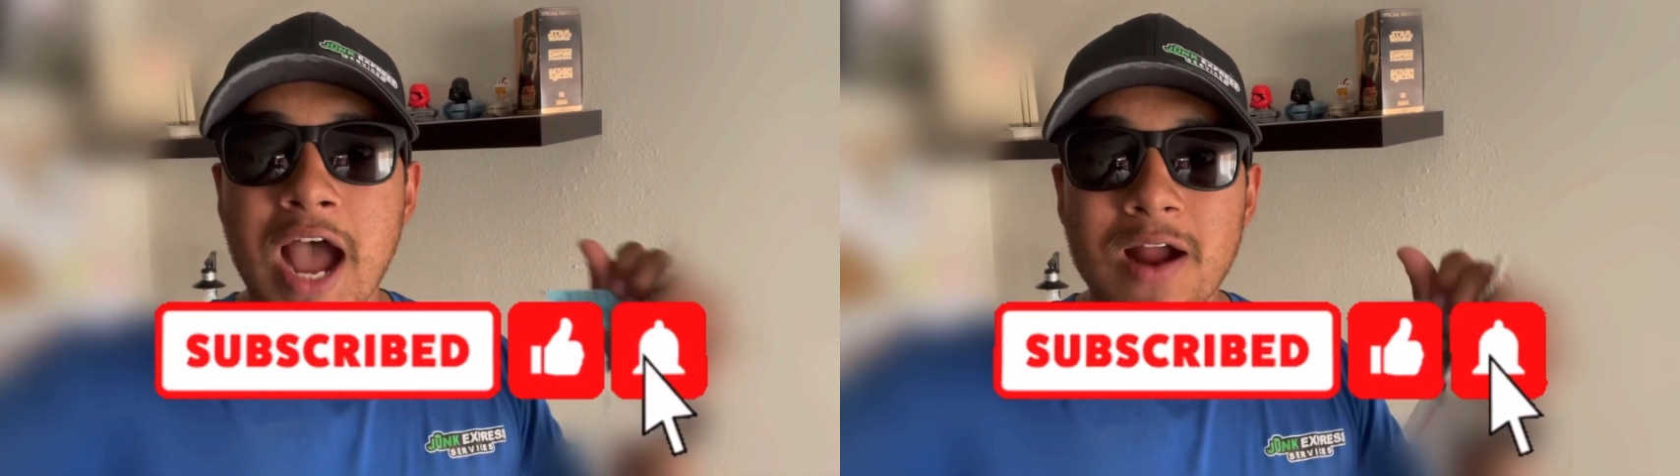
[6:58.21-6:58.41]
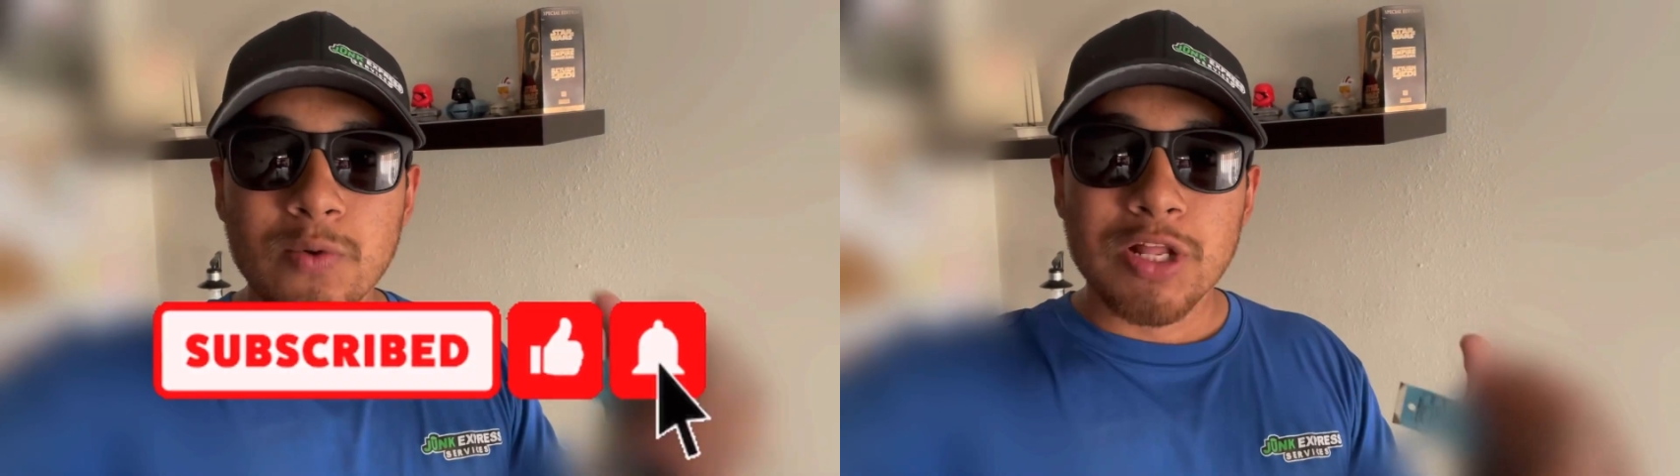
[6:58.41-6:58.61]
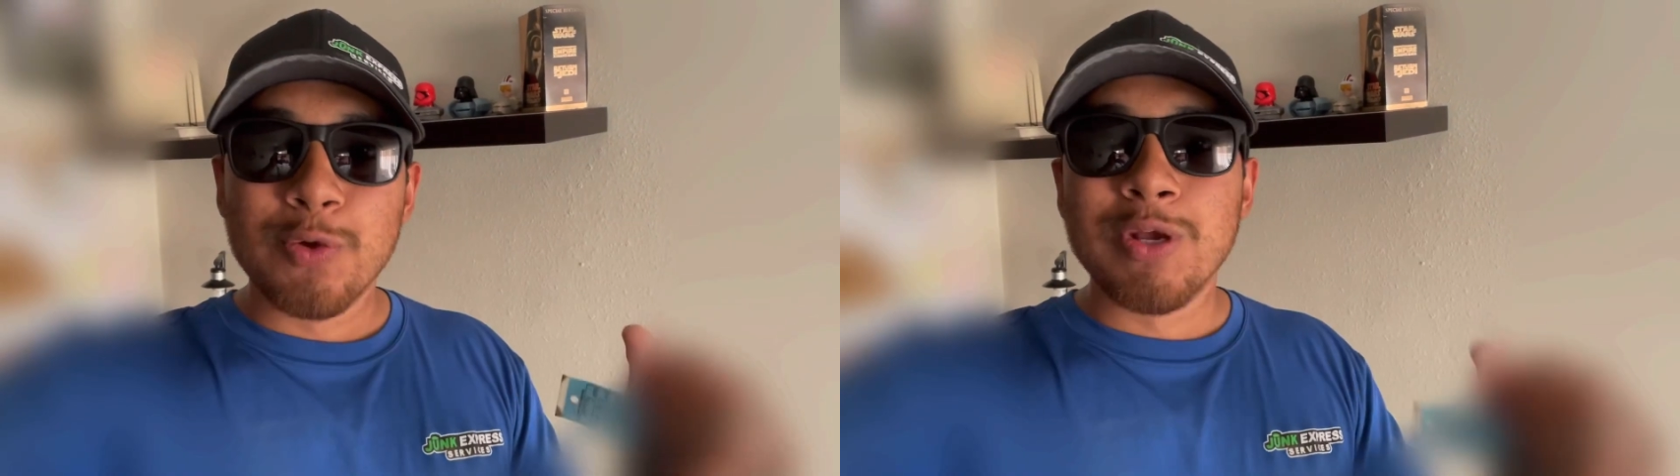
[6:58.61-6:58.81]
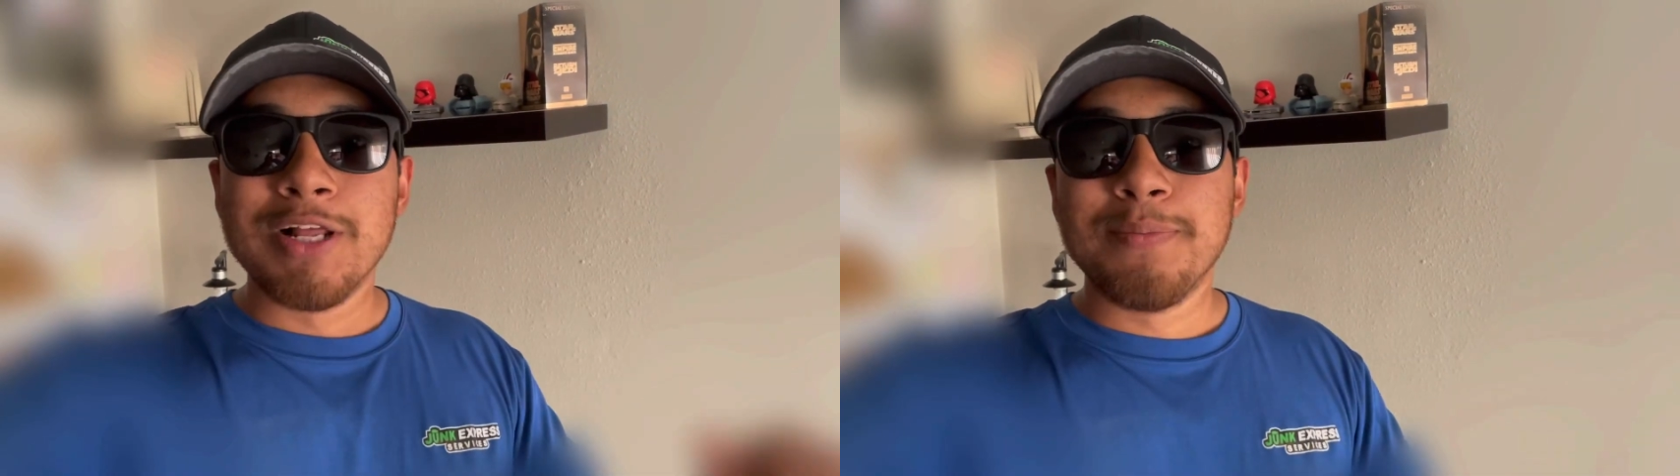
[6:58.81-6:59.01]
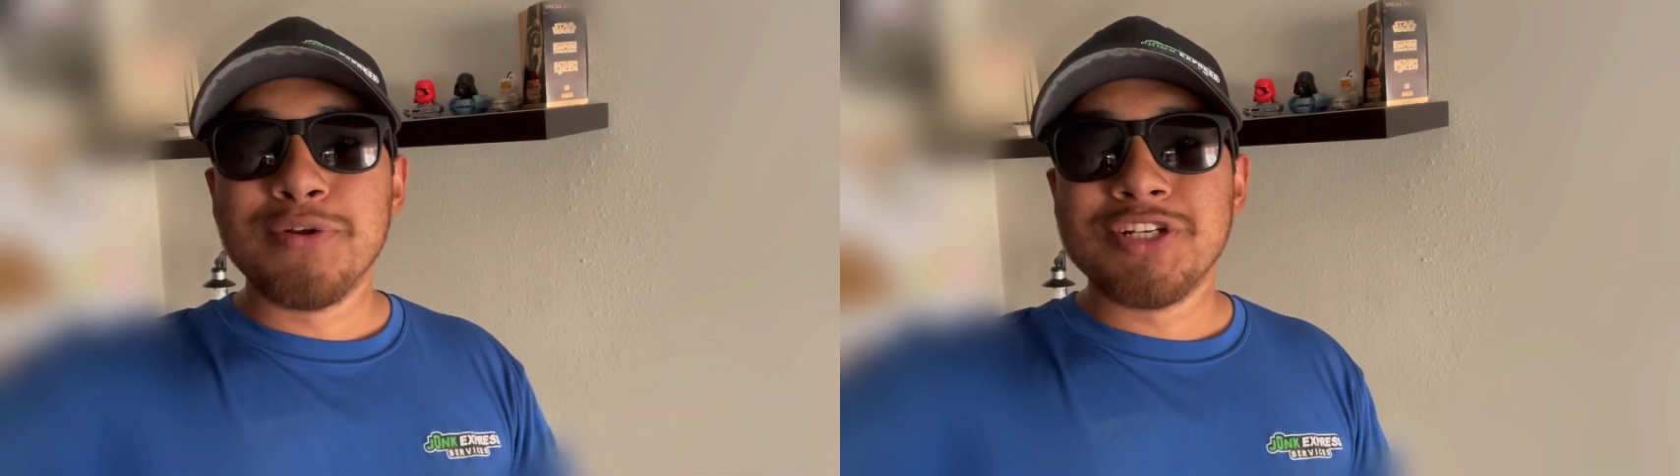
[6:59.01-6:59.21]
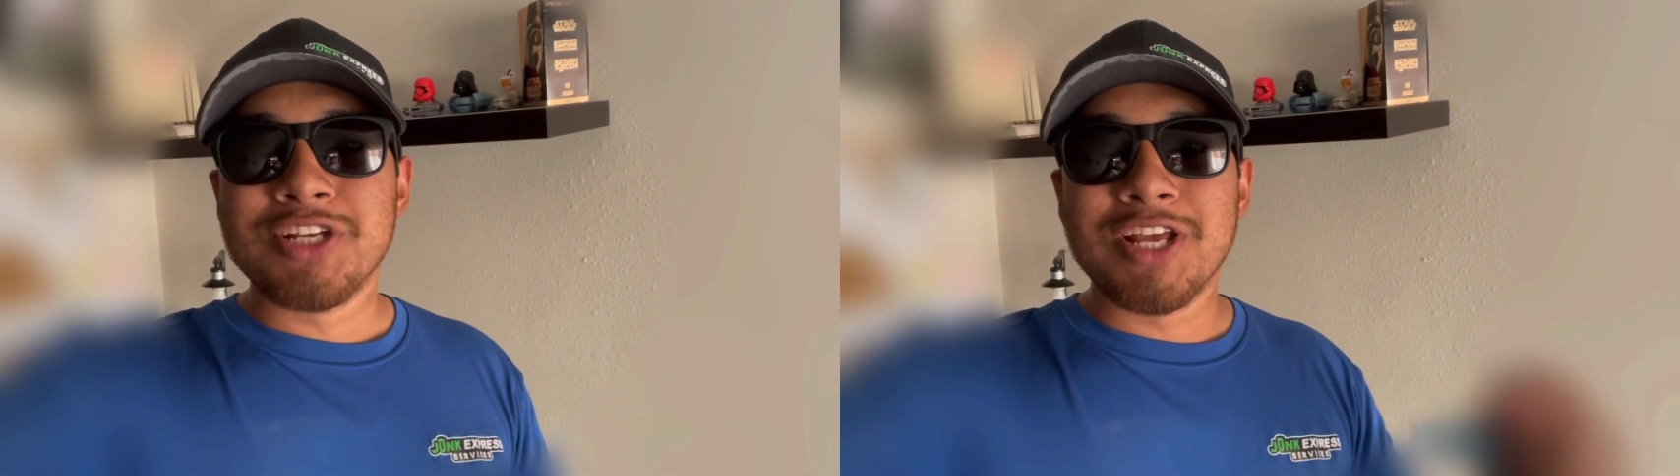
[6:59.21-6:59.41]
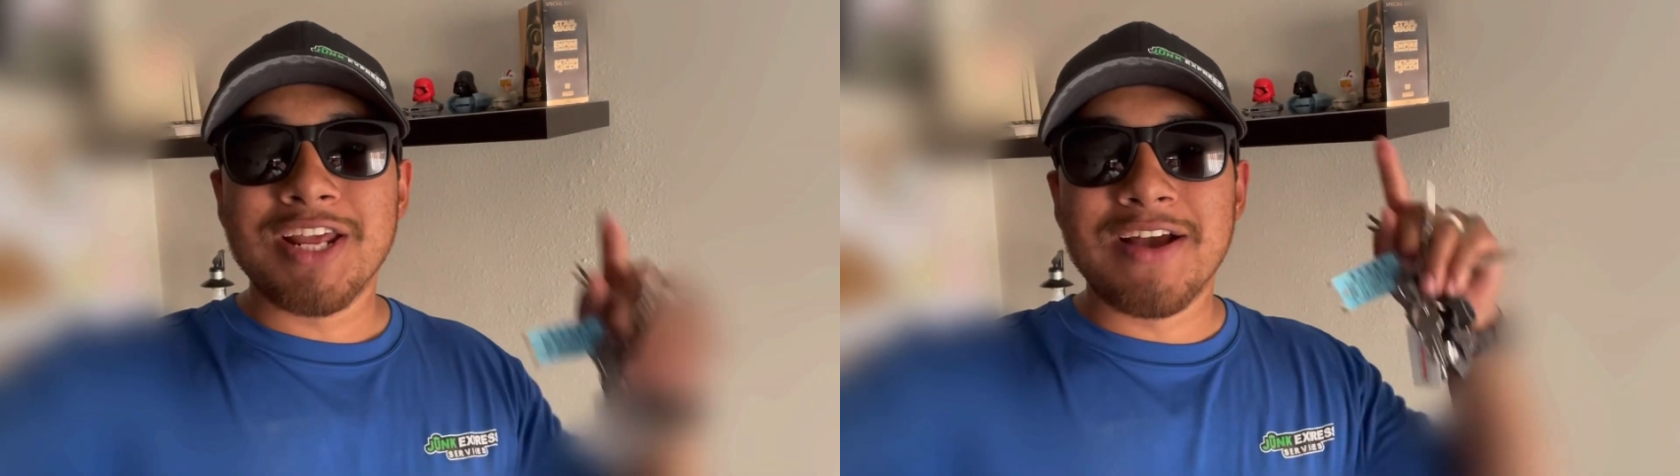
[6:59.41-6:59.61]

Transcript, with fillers: I really, really appreciate it.